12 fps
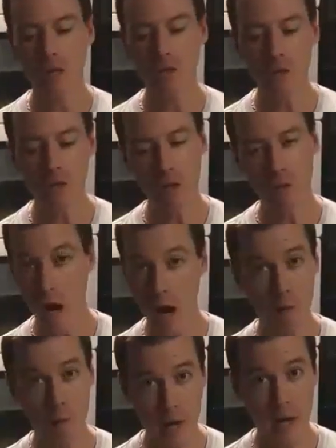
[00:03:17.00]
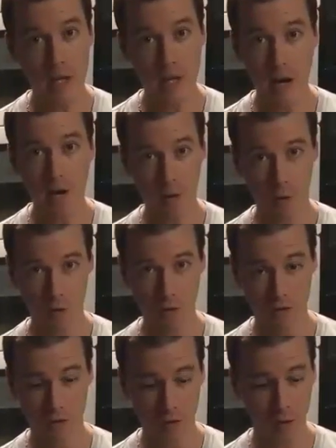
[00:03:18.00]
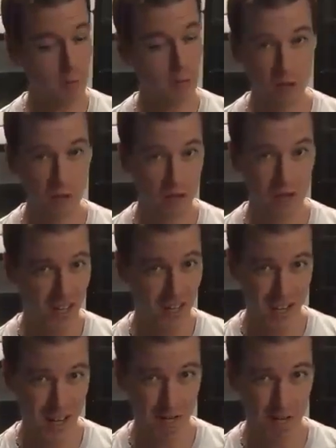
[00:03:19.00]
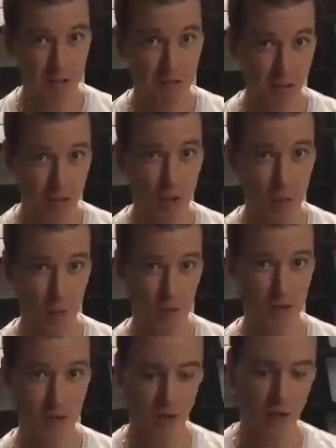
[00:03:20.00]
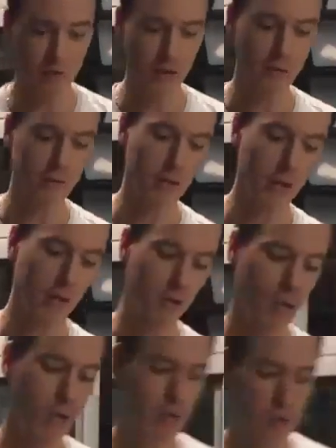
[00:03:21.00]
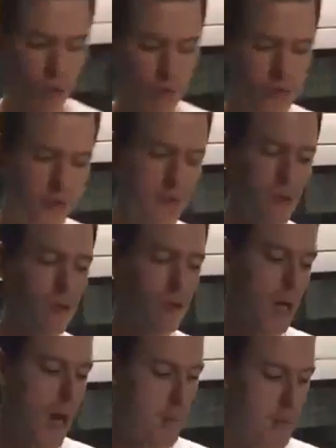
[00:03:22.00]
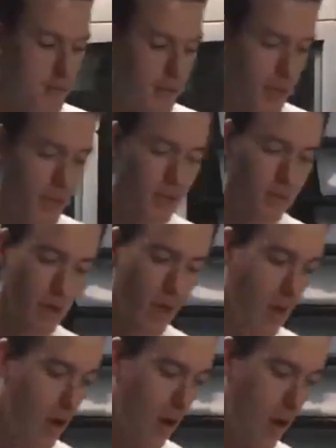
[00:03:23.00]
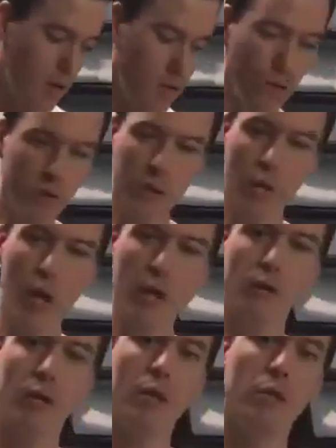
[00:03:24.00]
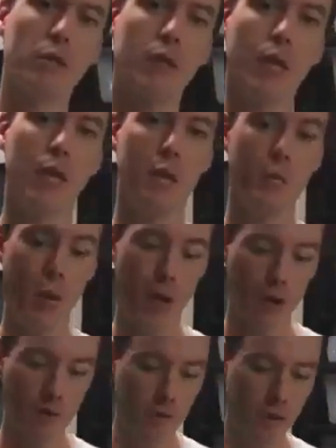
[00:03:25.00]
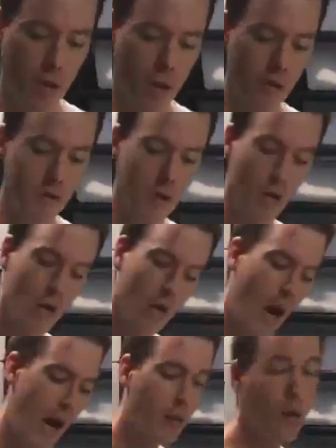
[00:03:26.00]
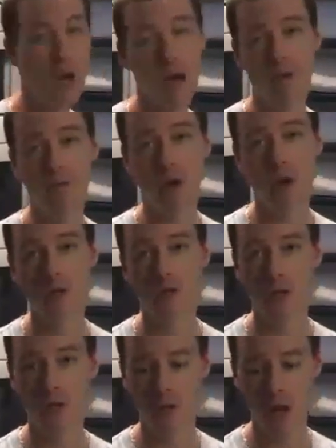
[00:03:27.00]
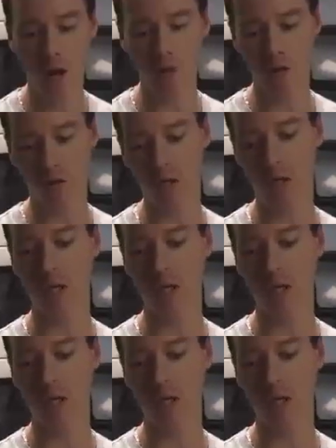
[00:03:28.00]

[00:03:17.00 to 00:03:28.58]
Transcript: you could rob a bank afterwards or something because you're not going to have any fingerprints left after that, okay? So just use common sense. Uh, use a nice insulated pair of gloves. I don't have dries here now. We only